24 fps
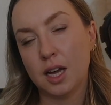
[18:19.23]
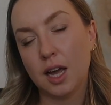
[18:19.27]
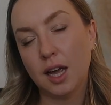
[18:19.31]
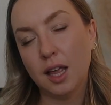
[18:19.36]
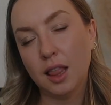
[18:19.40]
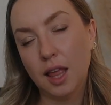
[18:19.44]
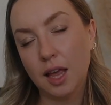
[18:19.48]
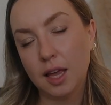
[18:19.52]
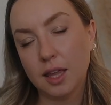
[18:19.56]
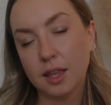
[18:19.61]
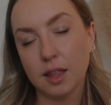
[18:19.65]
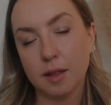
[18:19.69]
I
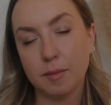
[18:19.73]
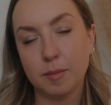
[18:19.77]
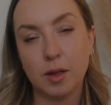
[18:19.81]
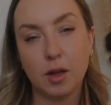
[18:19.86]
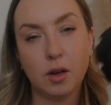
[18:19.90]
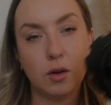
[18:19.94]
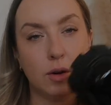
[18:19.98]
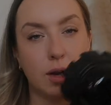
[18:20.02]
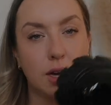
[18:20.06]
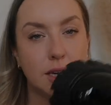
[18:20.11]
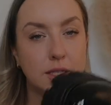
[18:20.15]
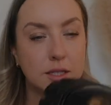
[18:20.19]
like them
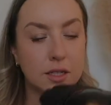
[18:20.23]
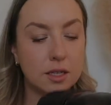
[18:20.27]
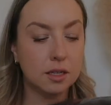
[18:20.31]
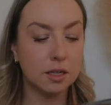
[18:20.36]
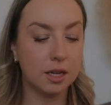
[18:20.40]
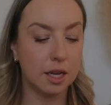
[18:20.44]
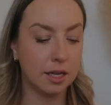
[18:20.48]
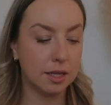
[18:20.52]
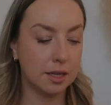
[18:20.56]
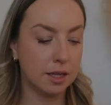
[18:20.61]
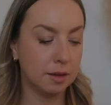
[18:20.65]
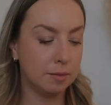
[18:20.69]
though, I still
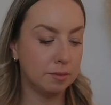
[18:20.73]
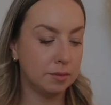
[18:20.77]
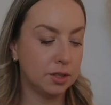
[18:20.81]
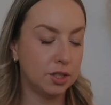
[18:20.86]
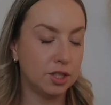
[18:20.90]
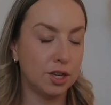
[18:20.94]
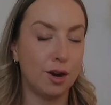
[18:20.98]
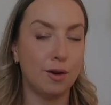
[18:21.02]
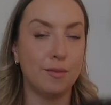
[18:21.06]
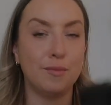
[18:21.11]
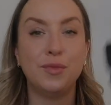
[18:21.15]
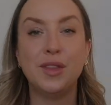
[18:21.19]
like them.
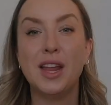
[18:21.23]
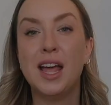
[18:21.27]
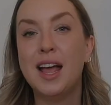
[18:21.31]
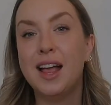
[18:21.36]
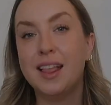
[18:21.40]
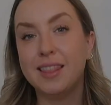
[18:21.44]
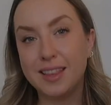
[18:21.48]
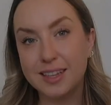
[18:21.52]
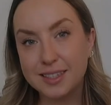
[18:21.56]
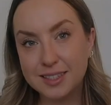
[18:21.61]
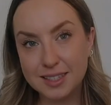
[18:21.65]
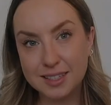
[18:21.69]
So
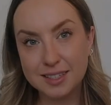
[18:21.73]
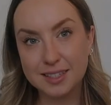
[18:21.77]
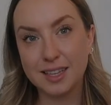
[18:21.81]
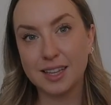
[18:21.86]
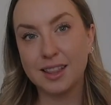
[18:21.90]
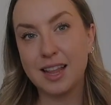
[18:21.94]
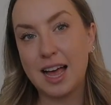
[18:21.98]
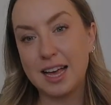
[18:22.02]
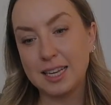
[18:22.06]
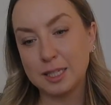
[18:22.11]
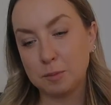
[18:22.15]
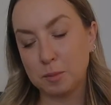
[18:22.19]
this is the
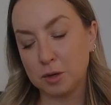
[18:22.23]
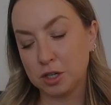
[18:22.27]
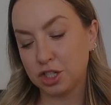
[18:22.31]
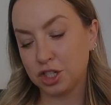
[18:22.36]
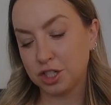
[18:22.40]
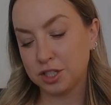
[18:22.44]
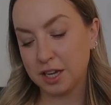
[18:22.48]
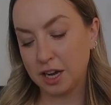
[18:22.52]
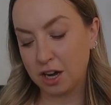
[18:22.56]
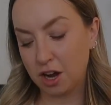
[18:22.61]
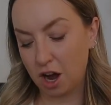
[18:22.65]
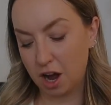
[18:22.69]
last
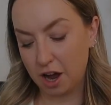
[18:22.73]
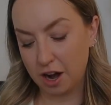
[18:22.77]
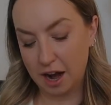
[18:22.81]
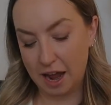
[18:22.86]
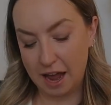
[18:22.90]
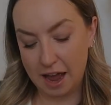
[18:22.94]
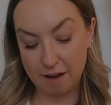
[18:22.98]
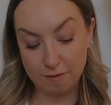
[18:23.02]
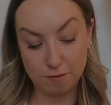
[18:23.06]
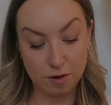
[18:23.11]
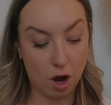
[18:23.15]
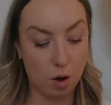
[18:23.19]
purchase I got. I
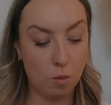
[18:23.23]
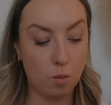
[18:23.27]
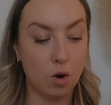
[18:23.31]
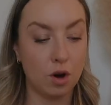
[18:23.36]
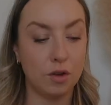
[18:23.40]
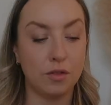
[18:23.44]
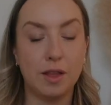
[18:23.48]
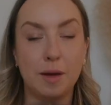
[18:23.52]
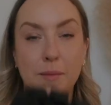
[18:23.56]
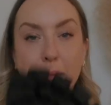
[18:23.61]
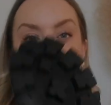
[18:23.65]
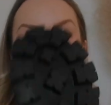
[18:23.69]
have not
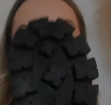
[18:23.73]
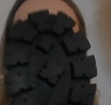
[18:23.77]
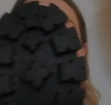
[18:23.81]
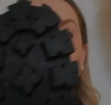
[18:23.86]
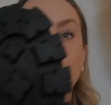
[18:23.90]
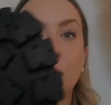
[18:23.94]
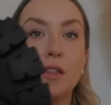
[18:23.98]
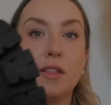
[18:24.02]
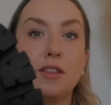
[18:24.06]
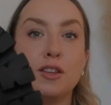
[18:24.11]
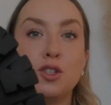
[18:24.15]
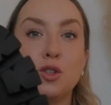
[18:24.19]
worn them, hence
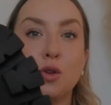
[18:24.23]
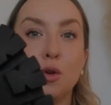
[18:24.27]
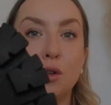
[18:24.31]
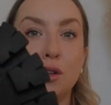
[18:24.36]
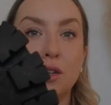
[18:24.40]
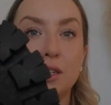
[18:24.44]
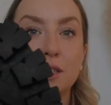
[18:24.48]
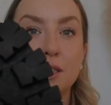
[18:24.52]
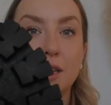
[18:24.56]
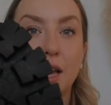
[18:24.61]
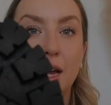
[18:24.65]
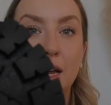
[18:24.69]
why the
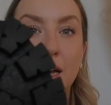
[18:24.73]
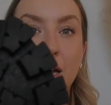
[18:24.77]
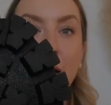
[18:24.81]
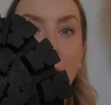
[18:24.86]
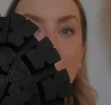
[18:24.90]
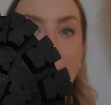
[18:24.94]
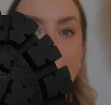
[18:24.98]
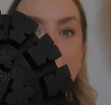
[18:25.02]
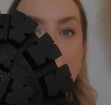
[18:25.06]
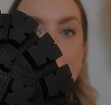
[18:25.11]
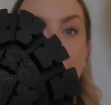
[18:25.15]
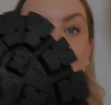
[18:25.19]
sole is like
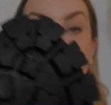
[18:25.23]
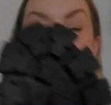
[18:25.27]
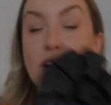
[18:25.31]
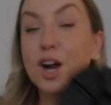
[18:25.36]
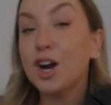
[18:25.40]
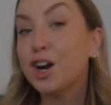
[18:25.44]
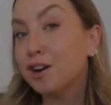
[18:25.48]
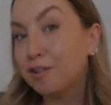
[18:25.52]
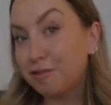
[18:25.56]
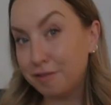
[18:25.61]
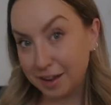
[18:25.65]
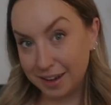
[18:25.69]

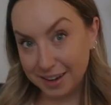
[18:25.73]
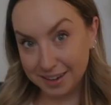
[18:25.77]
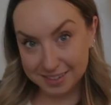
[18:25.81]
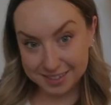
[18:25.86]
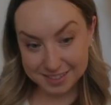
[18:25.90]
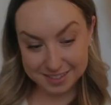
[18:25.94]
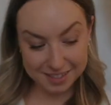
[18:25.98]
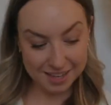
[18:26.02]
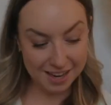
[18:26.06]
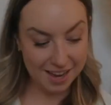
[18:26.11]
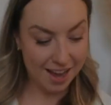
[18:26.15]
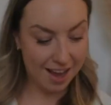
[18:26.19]

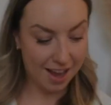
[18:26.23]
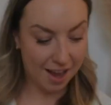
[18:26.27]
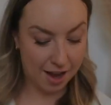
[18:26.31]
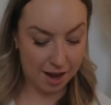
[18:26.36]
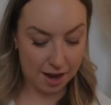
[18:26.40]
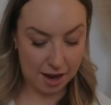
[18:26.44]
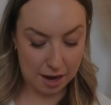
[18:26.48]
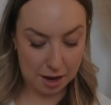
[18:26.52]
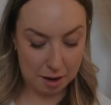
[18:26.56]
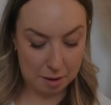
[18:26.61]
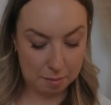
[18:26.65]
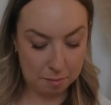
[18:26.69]
perfect.
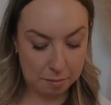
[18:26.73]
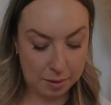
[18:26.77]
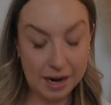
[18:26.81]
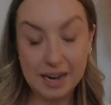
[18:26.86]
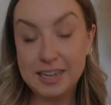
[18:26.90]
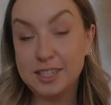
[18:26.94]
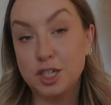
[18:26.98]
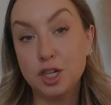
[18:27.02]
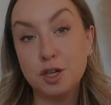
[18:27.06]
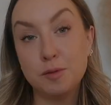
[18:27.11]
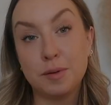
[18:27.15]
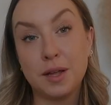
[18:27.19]
But
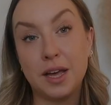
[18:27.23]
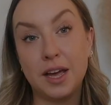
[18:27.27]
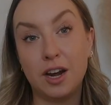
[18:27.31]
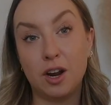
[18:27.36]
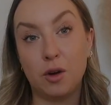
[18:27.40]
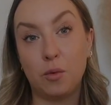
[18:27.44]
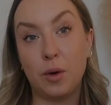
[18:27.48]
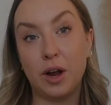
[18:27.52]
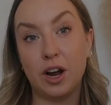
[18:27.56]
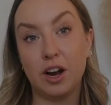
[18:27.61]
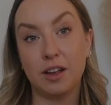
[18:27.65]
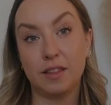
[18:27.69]
I do plan
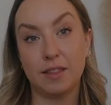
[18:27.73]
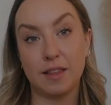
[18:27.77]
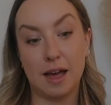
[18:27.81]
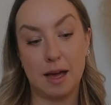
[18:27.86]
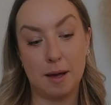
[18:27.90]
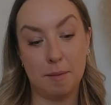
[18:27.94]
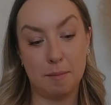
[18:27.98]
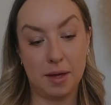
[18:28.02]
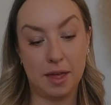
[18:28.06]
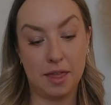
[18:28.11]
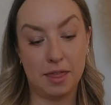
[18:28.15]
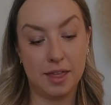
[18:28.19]
on wearing
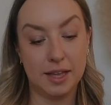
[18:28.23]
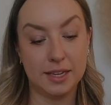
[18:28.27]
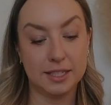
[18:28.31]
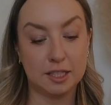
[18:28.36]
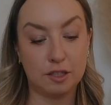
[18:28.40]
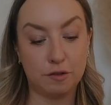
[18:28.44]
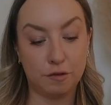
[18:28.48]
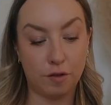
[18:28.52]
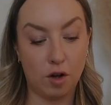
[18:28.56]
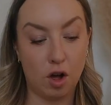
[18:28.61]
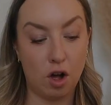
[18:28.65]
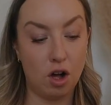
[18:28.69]
them
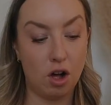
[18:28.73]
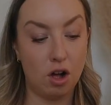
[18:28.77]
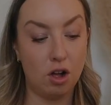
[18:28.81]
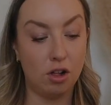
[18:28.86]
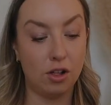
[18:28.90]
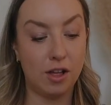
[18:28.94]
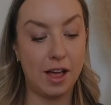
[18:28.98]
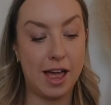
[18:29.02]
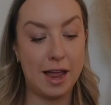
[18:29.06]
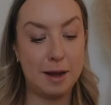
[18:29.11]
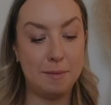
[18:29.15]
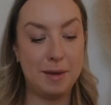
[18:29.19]
this
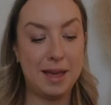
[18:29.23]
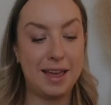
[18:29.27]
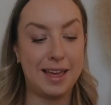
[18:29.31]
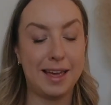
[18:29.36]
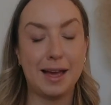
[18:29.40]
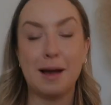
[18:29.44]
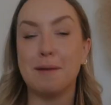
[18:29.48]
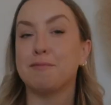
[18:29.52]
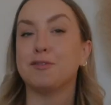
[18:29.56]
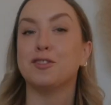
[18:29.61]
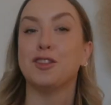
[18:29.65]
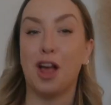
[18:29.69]
fall and
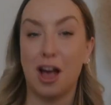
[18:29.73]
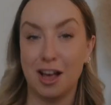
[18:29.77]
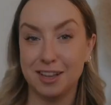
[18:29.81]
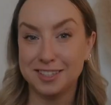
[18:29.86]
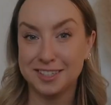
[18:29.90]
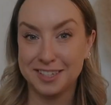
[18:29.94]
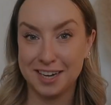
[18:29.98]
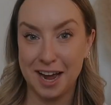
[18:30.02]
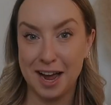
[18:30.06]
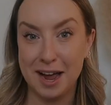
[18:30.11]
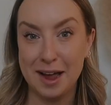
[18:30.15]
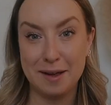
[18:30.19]
making up for
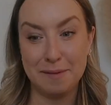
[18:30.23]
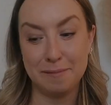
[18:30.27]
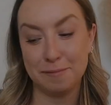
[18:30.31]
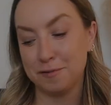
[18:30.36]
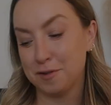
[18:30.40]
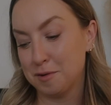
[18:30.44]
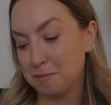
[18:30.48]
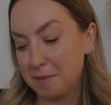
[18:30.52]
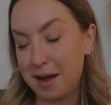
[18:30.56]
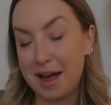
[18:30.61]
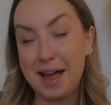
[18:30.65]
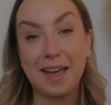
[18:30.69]
lost time
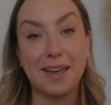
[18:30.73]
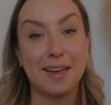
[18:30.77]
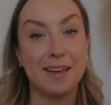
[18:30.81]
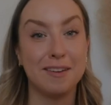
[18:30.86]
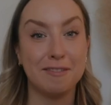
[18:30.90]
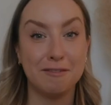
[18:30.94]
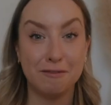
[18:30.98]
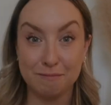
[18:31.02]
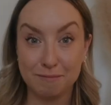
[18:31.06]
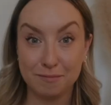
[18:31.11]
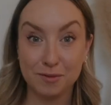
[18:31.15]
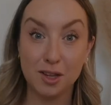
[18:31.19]
from my
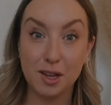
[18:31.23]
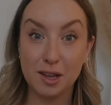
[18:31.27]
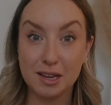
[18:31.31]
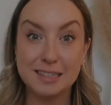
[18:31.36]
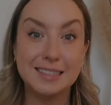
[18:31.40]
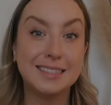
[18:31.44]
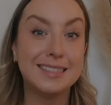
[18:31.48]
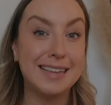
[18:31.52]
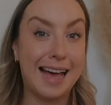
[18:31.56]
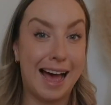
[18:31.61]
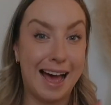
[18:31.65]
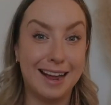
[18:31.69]

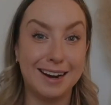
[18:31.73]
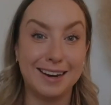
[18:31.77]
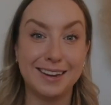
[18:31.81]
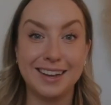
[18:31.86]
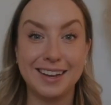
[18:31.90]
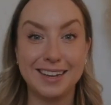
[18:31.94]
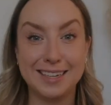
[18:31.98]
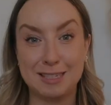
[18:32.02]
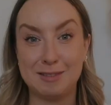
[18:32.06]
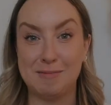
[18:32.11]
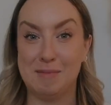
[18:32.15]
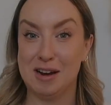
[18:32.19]
sad
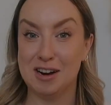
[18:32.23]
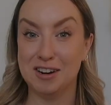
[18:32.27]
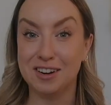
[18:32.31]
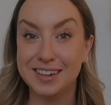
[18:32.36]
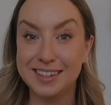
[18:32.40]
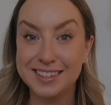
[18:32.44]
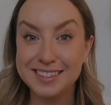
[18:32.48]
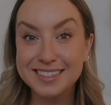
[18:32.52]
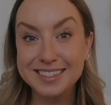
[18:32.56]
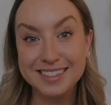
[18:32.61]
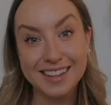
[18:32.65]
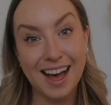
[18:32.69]

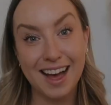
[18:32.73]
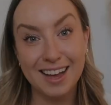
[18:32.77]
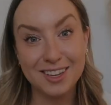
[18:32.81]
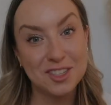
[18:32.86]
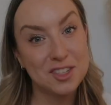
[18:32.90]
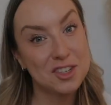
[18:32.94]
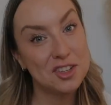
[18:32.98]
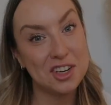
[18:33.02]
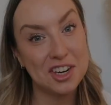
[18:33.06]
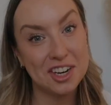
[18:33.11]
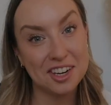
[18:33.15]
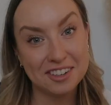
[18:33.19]
experience
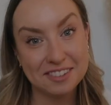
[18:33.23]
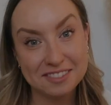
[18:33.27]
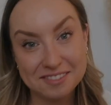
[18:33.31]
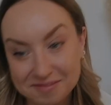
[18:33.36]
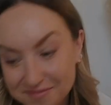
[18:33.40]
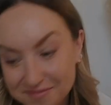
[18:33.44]
last year.